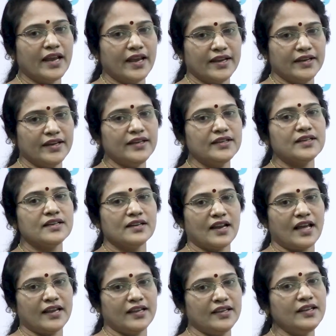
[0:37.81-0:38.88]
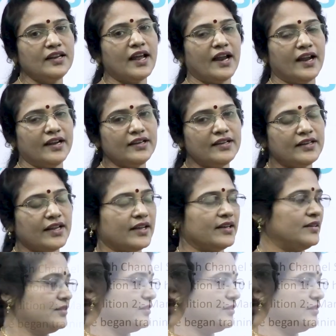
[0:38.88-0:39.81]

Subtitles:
8, 9 and 10.